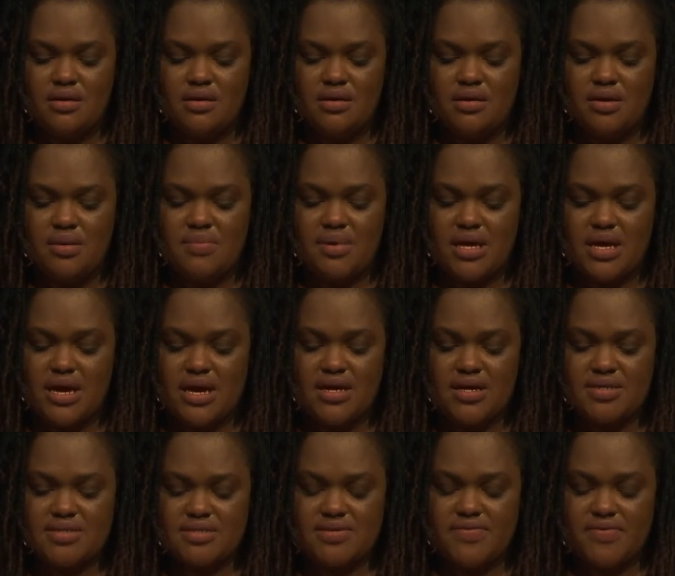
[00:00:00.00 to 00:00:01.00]

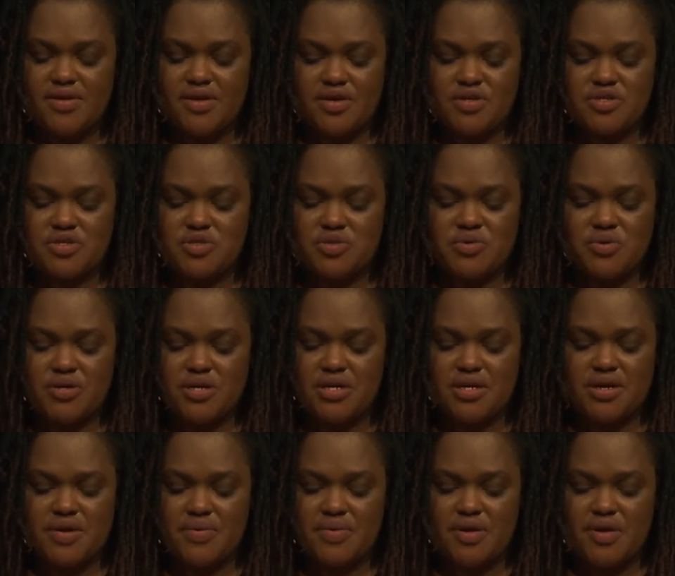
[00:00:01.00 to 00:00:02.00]
Because of the
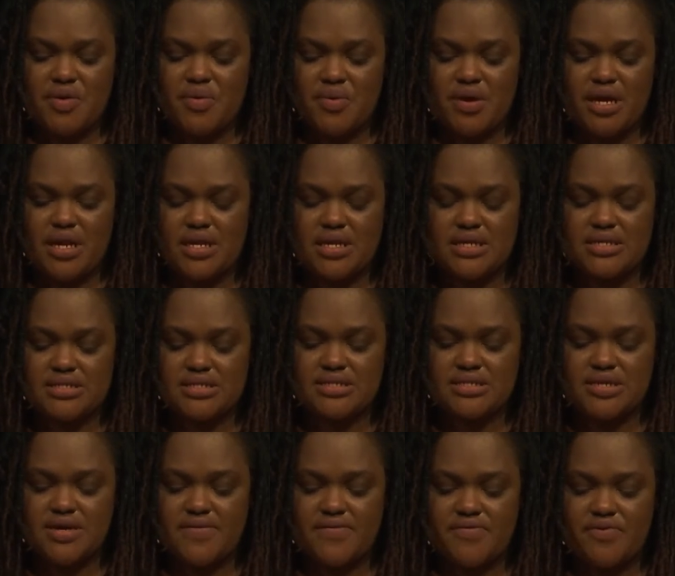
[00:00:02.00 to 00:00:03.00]
extraordinary greatness
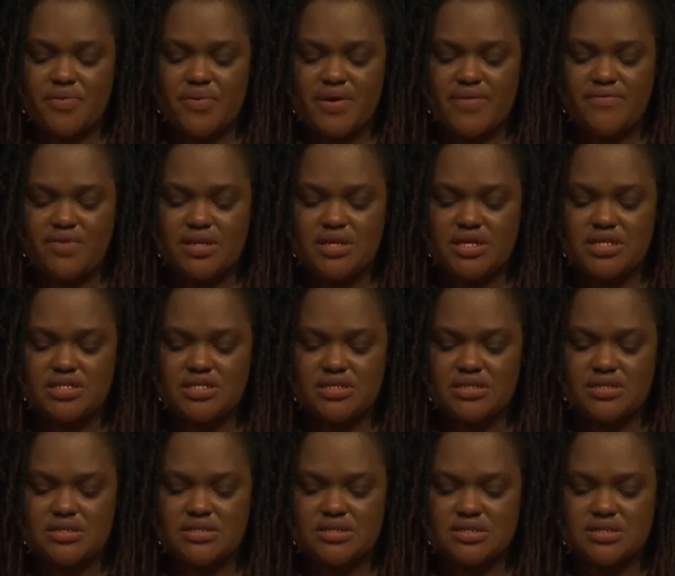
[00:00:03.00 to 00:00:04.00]
of the
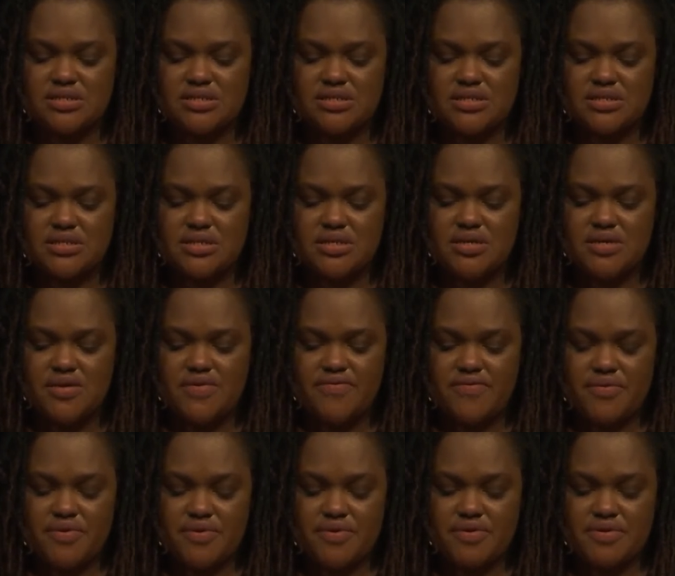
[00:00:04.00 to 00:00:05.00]
revelations,
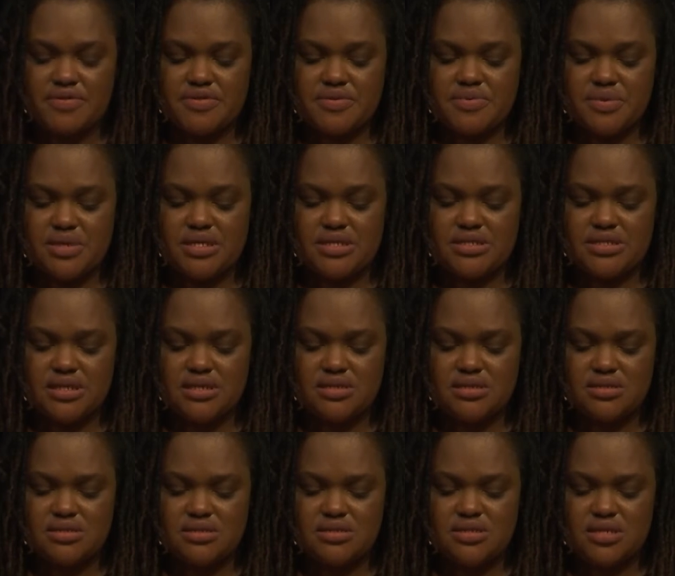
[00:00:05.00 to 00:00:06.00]
for this
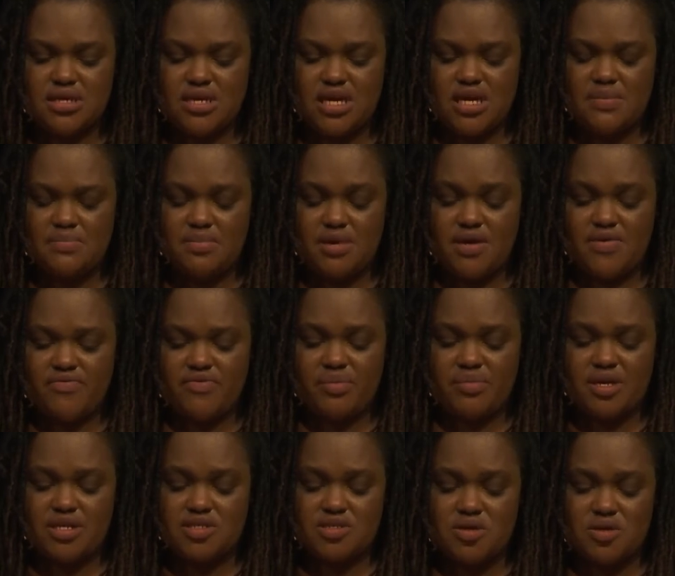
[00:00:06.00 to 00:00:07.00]
reason, to keep me from
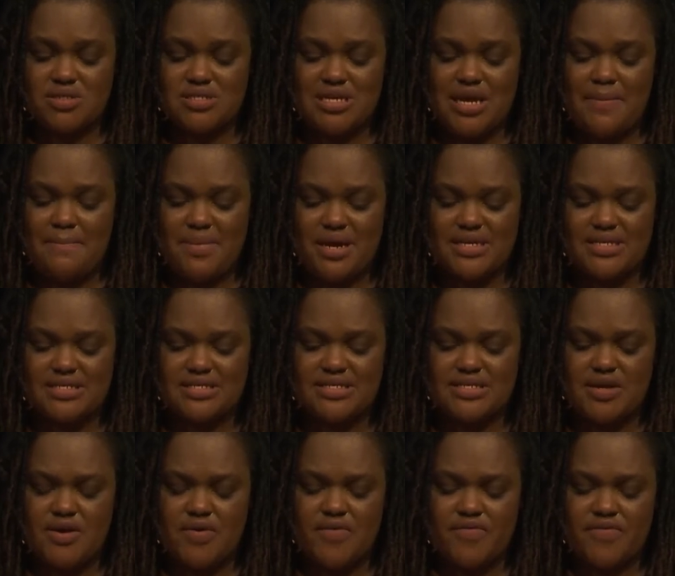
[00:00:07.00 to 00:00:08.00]
exalting
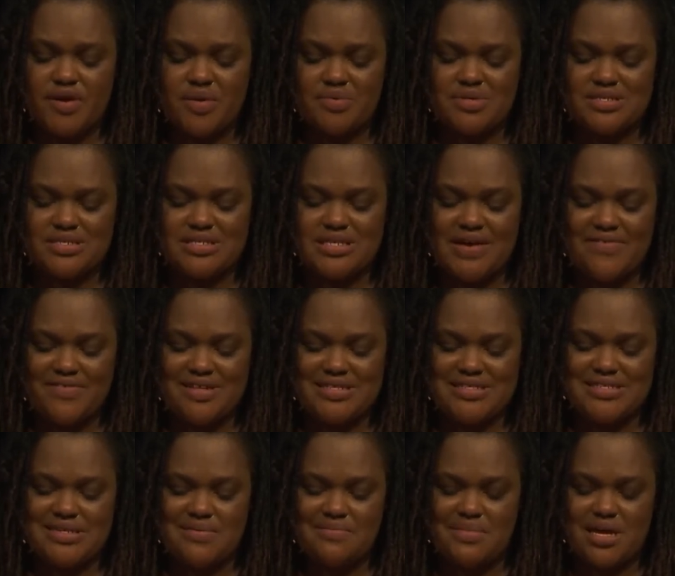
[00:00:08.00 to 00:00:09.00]
myself, there was given
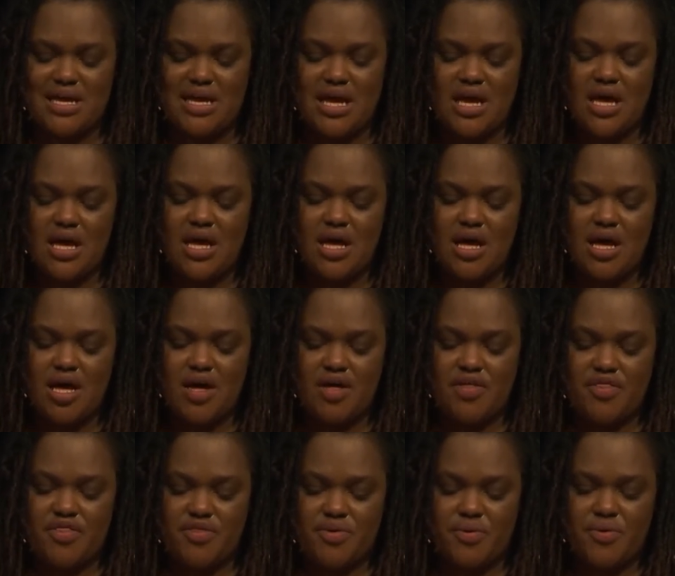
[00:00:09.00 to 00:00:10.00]
to me a
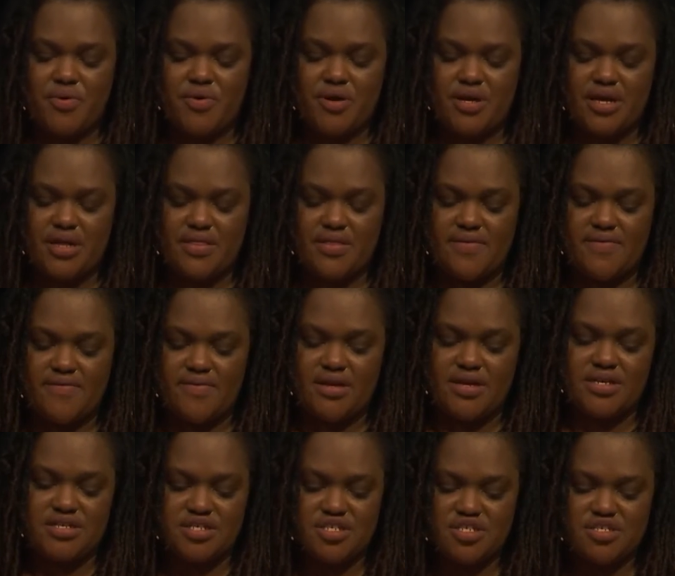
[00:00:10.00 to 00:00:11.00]
thorn in the
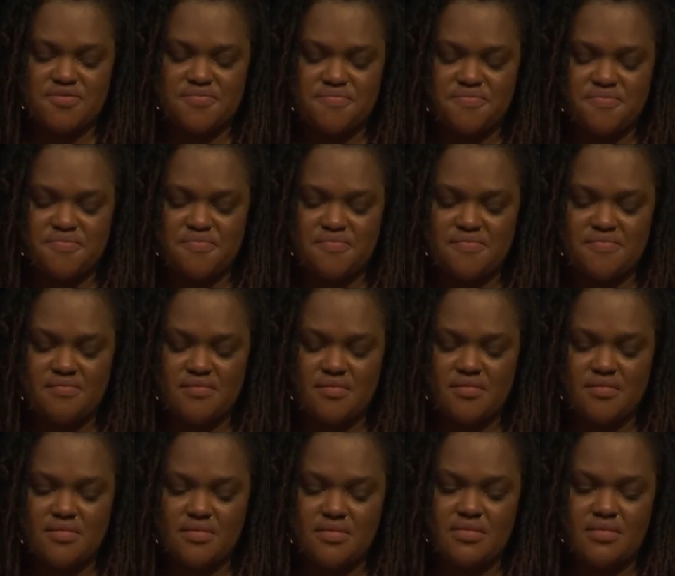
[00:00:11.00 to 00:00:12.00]
flesh,
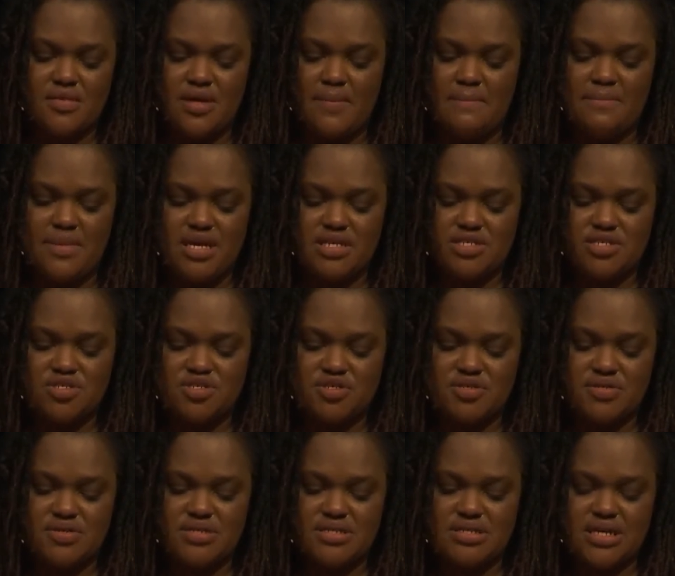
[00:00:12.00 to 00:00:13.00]
a messenger
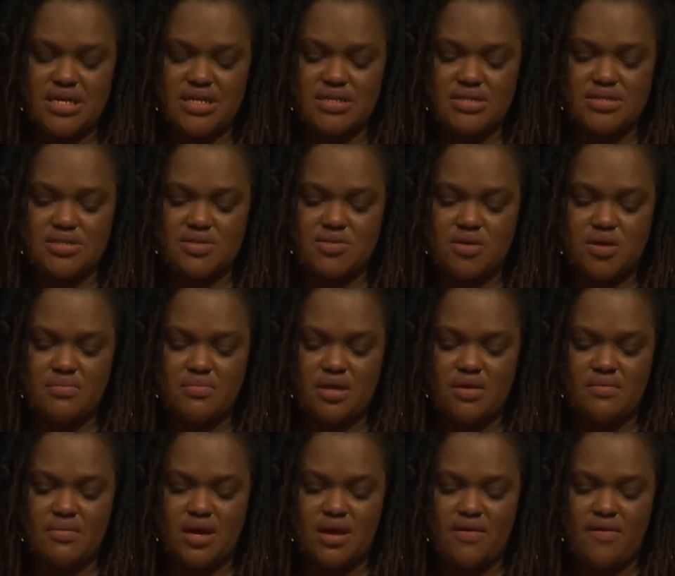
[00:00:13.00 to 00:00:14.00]
of Satan to torment
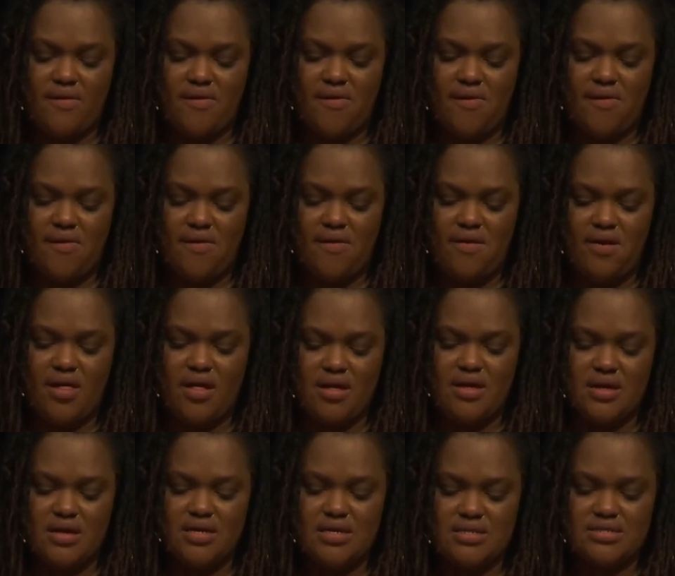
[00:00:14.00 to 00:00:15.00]
me,
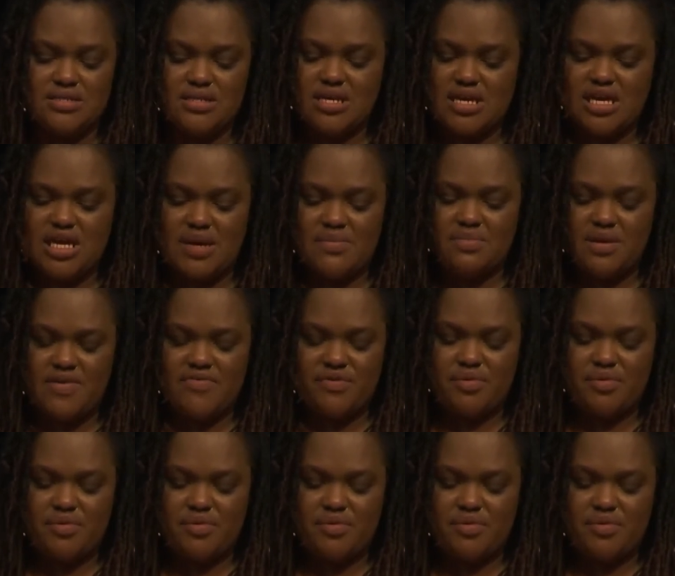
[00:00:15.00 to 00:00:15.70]
to keep me from